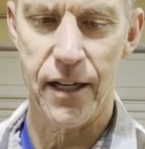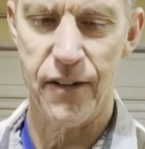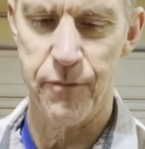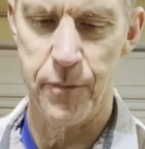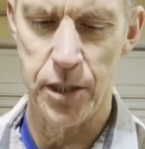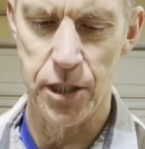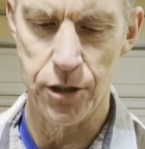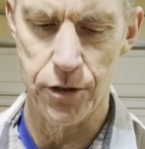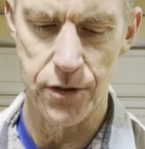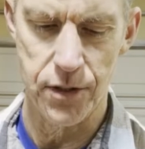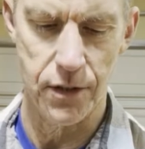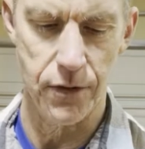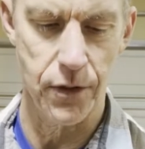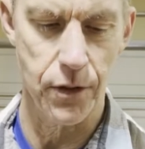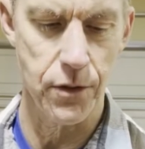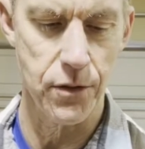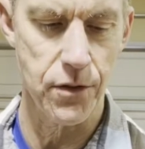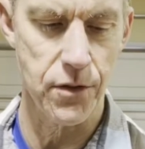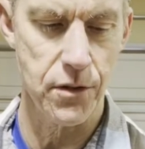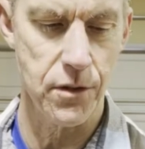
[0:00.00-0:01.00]
I've been using
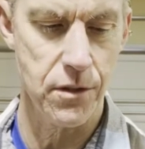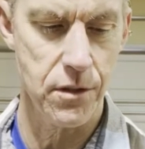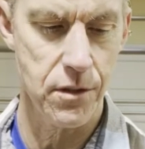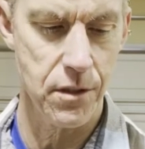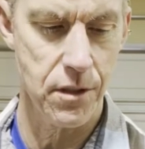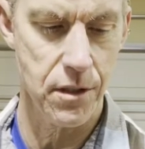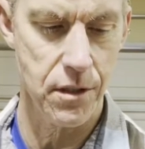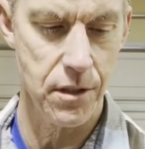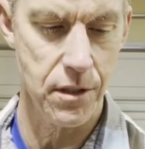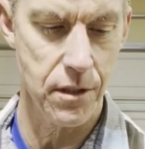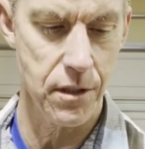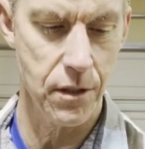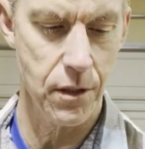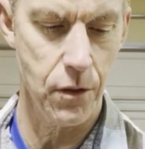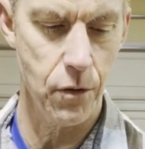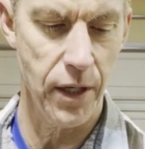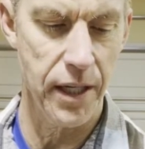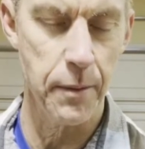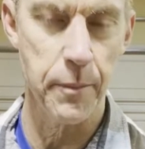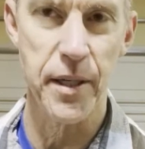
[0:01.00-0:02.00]
those
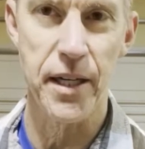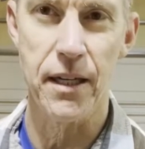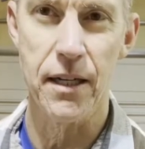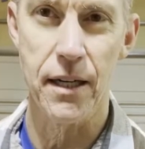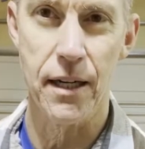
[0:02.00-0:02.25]
quite a bit.